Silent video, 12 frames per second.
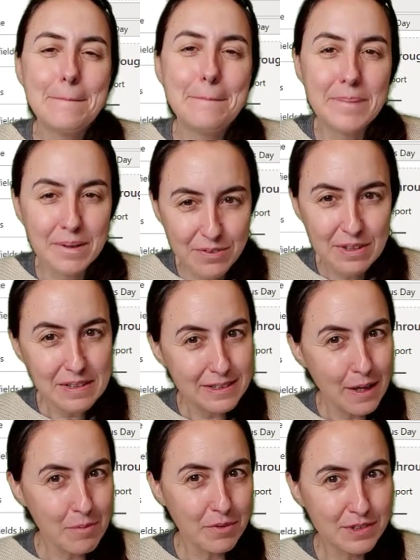But for these
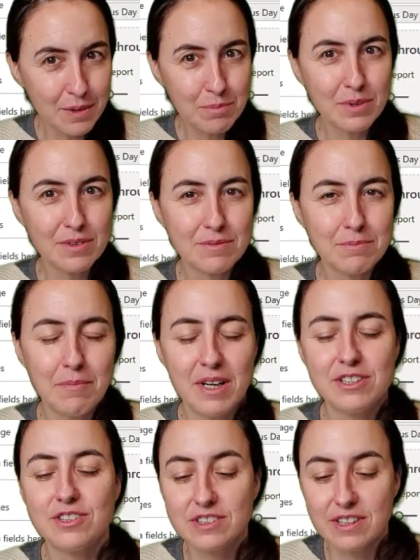type of simple
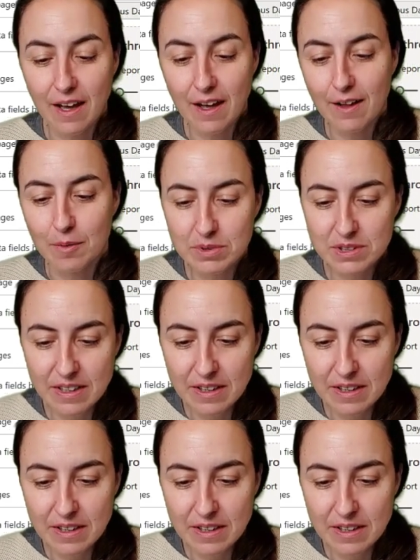measures, it helps.